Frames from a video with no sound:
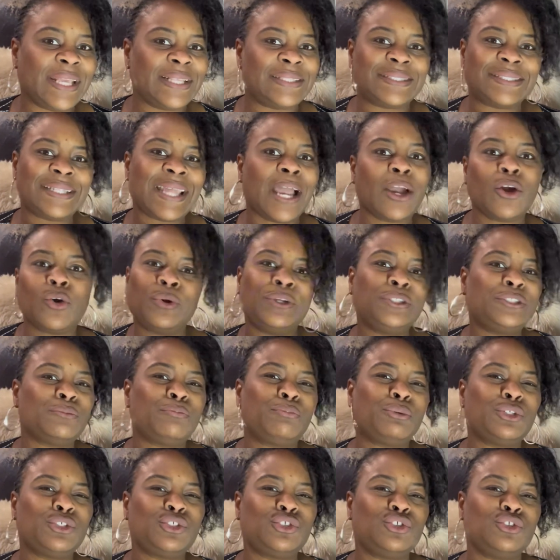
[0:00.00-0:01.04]
it's not going to
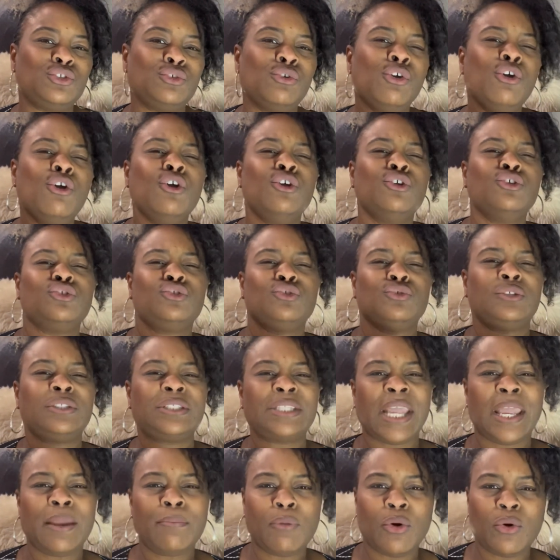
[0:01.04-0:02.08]
push you to
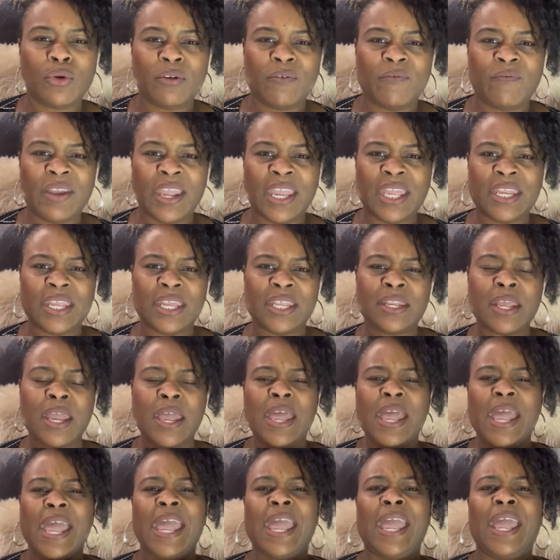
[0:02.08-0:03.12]
stay motivated
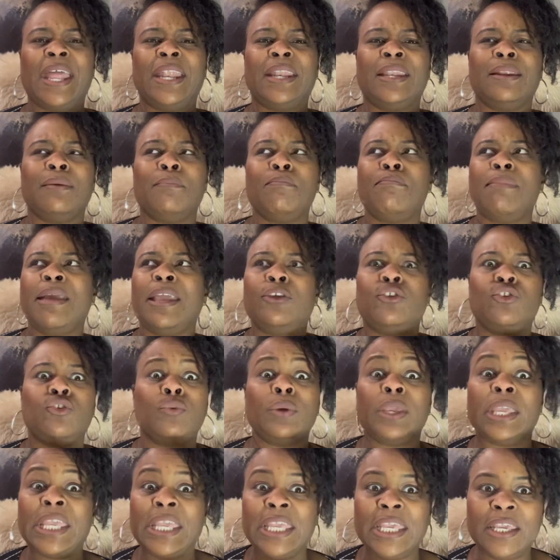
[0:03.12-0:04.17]
and make
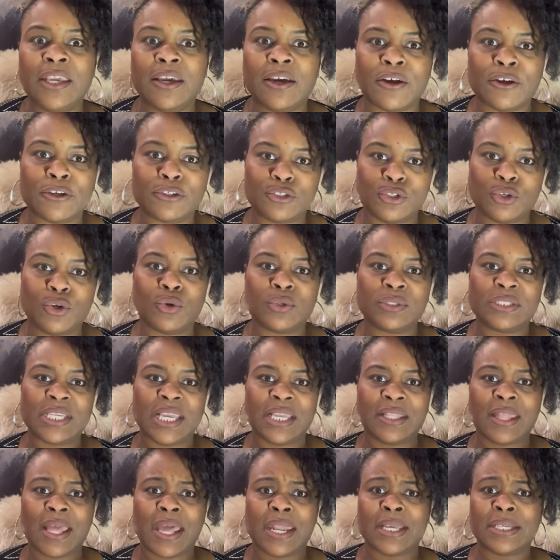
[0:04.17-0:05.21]
you eager to go
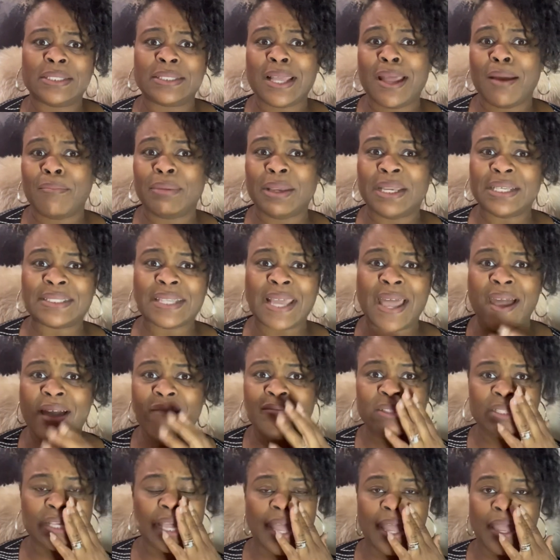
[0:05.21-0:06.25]
take that exam, because I
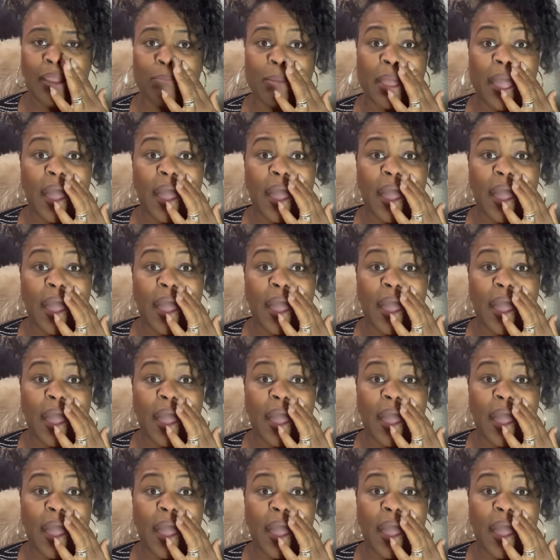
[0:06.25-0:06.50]
have time.